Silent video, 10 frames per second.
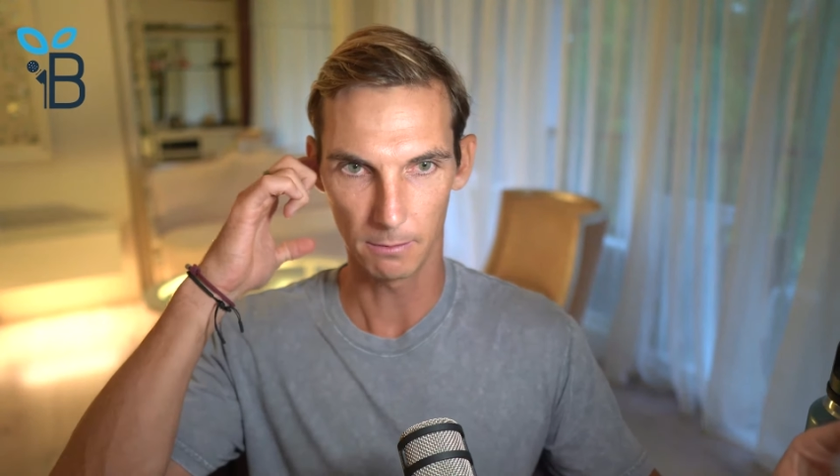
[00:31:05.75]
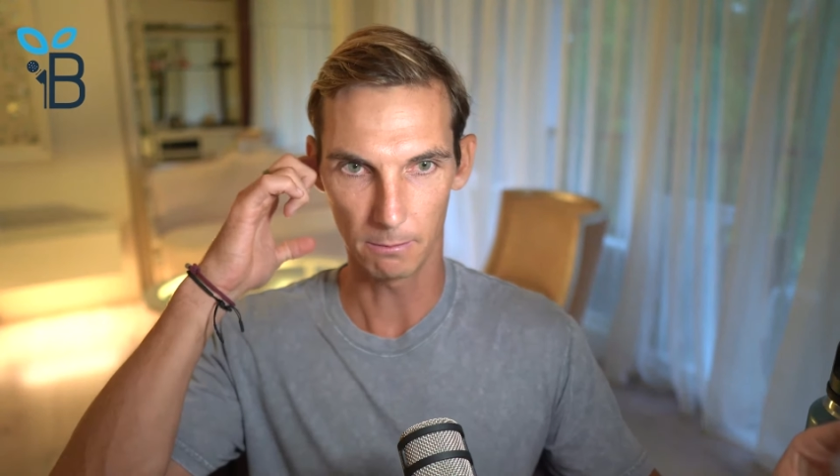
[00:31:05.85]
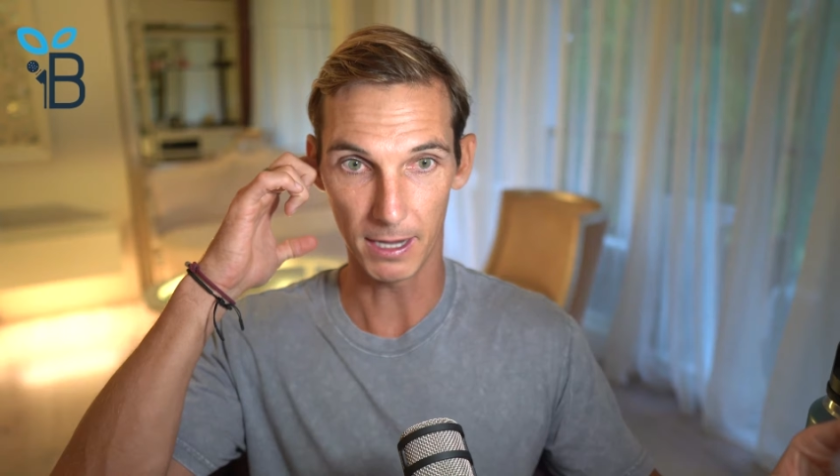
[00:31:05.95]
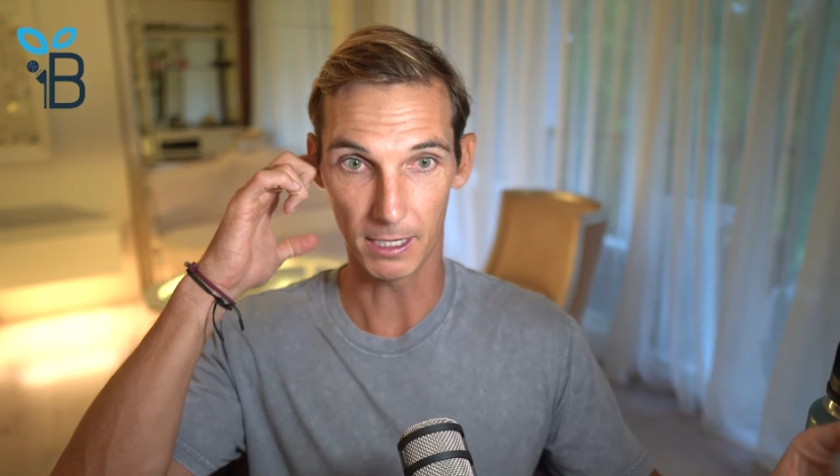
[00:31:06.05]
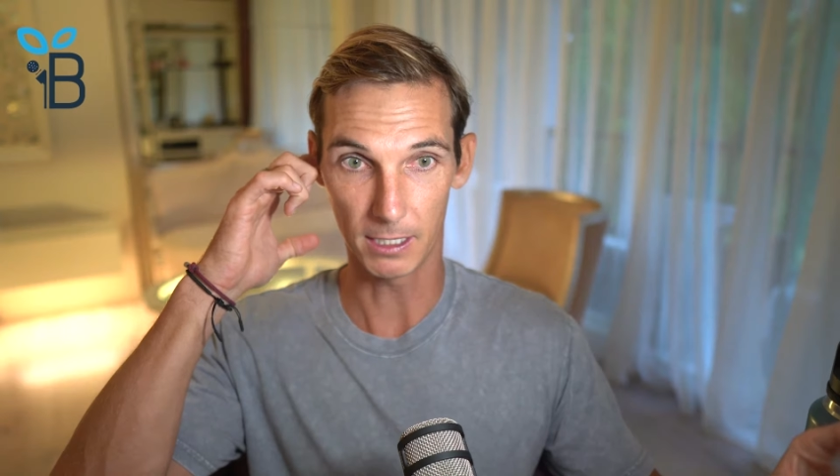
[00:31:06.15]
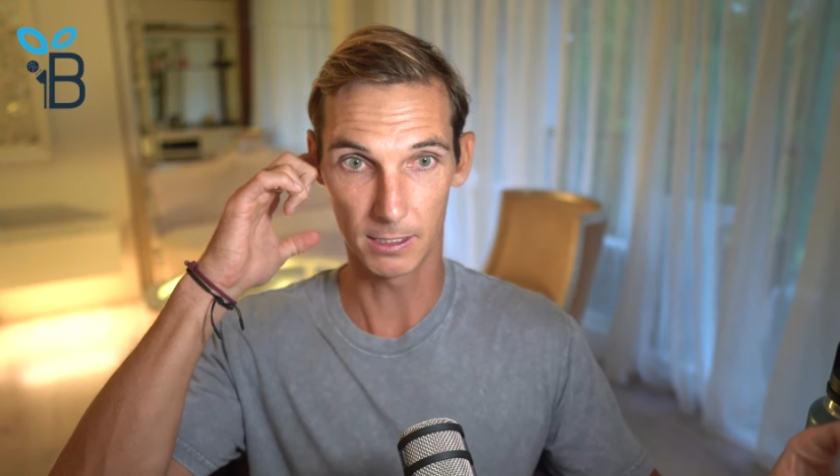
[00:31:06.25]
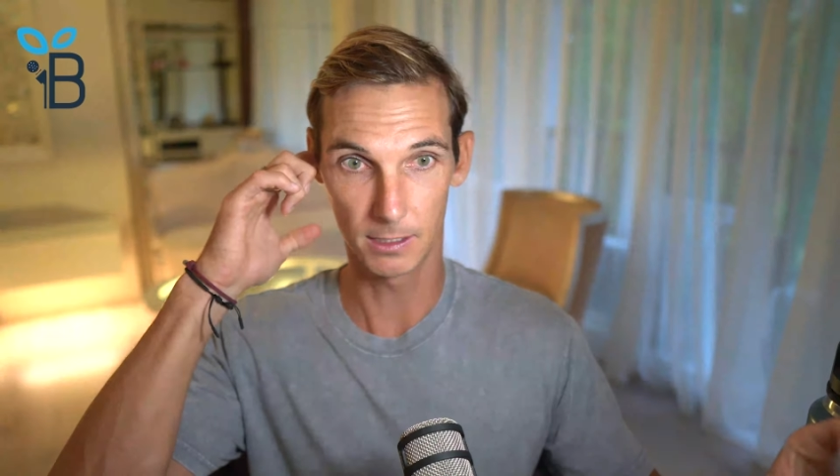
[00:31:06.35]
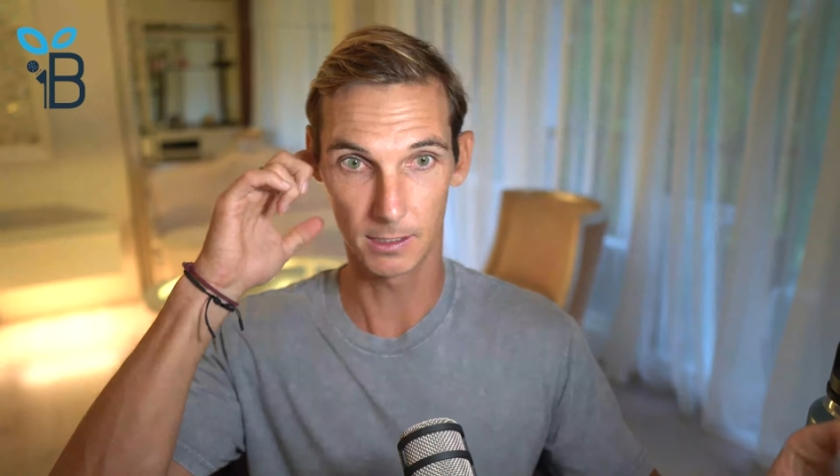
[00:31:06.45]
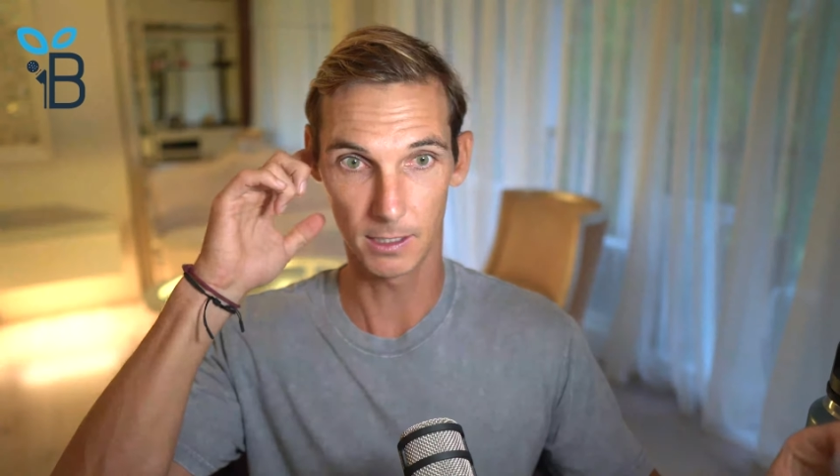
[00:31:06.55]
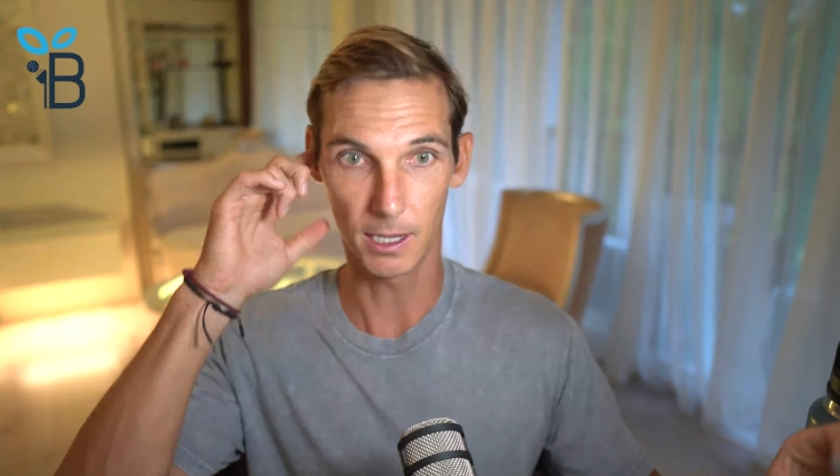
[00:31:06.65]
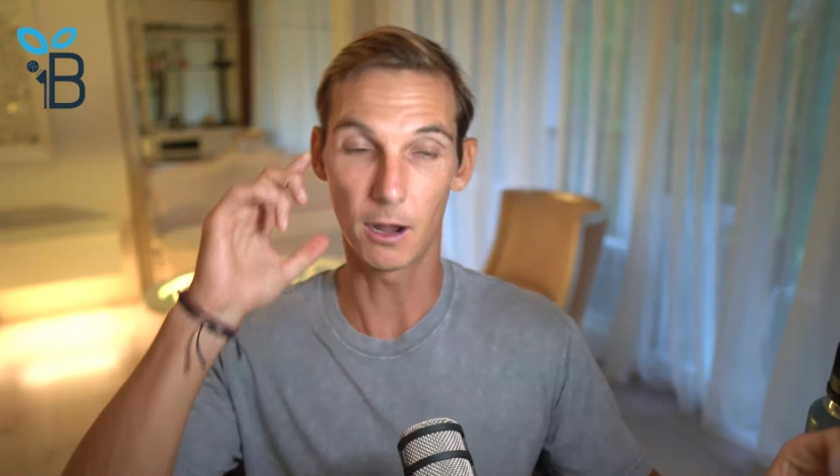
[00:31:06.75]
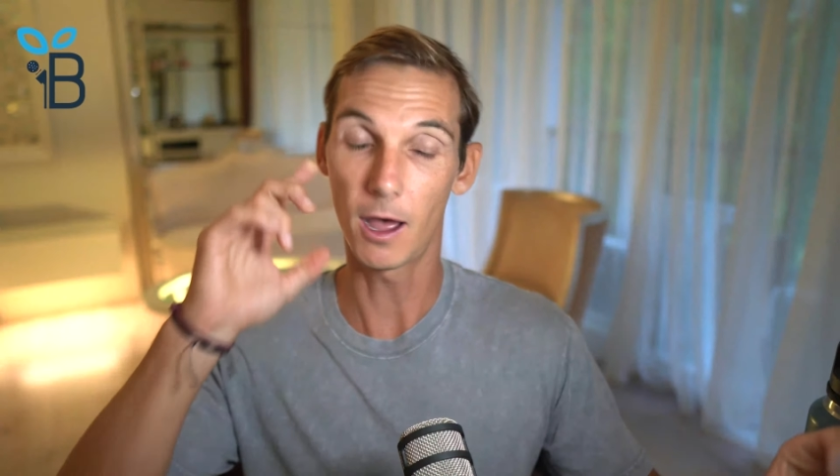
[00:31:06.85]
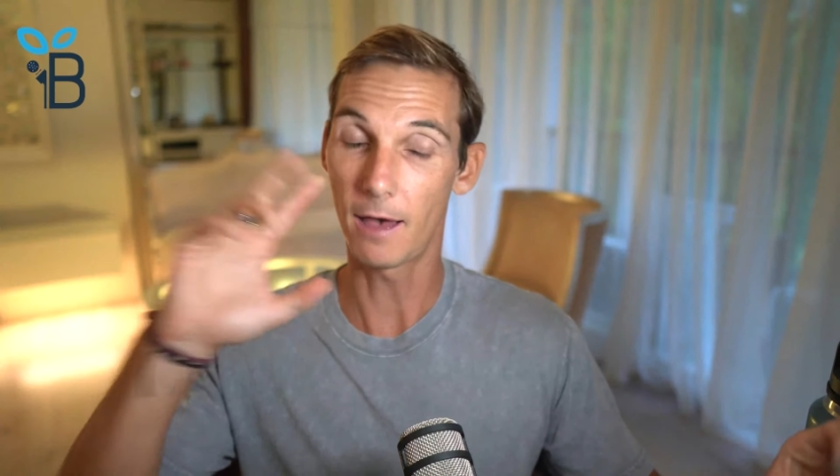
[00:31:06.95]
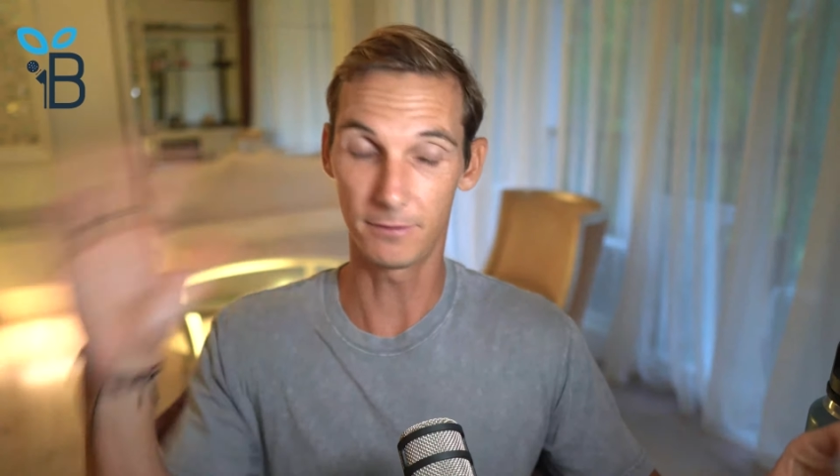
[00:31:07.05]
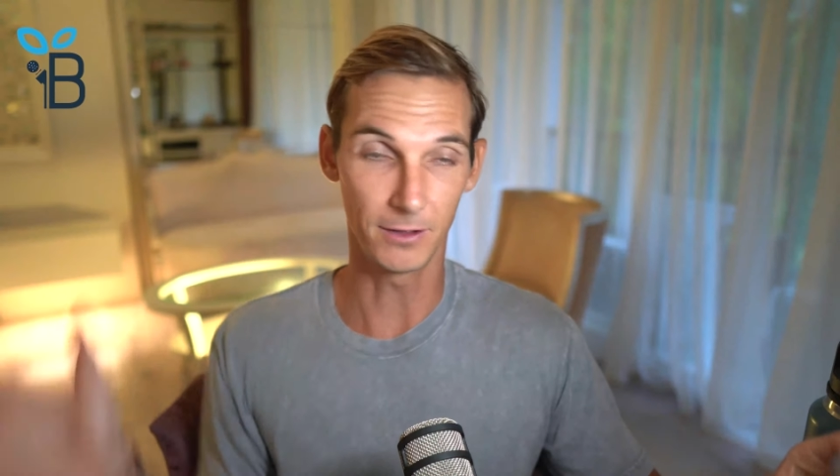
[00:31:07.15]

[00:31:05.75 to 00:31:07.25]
and I have